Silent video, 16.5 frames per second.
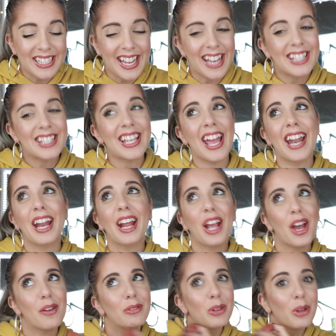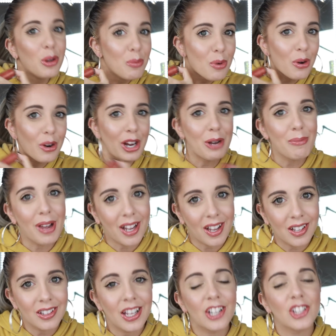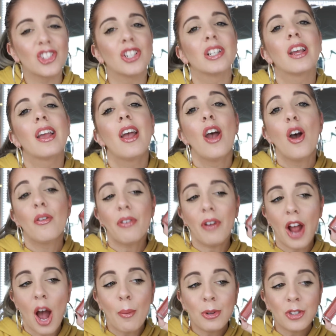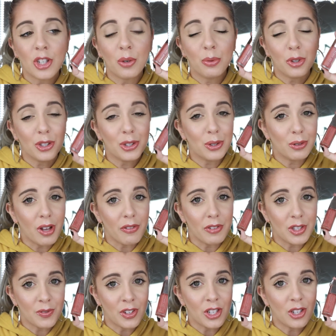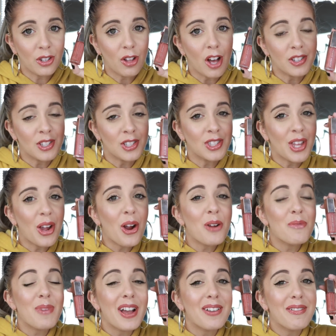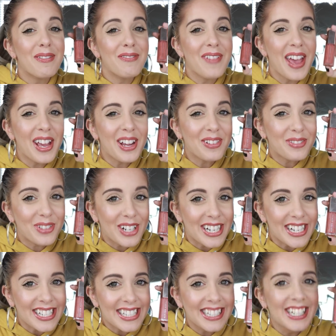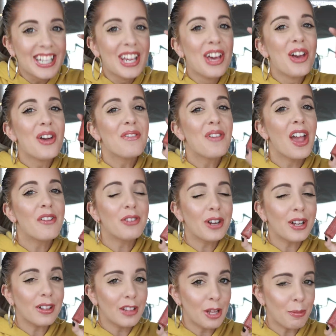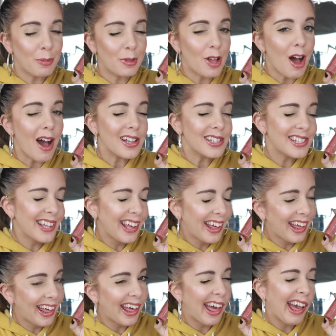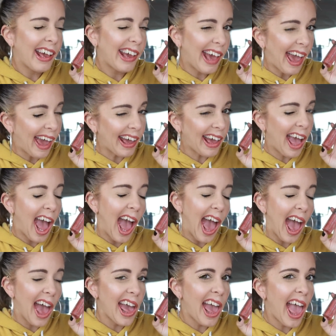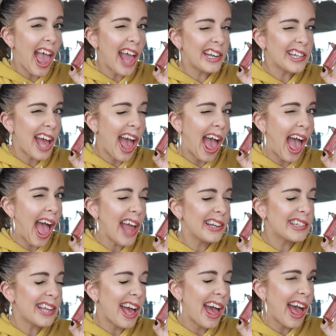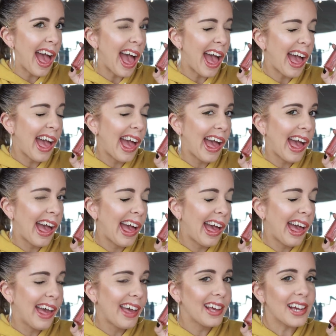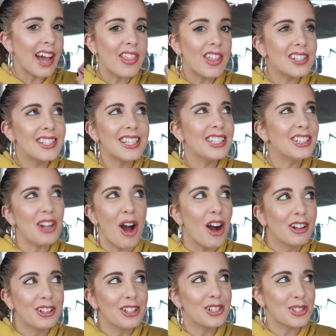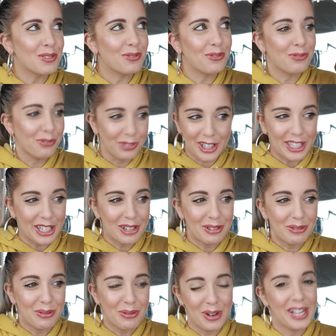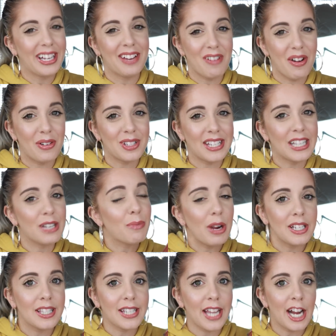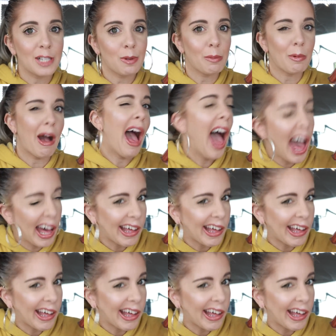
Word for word: desk, and I have two more in my collection for how much I really do love these Fenty glosses. They are my favorite, favorite lip gloss. Okay, hint, hint, God, that's like the ugliest freaking wink I've ever seen. It probably scares people.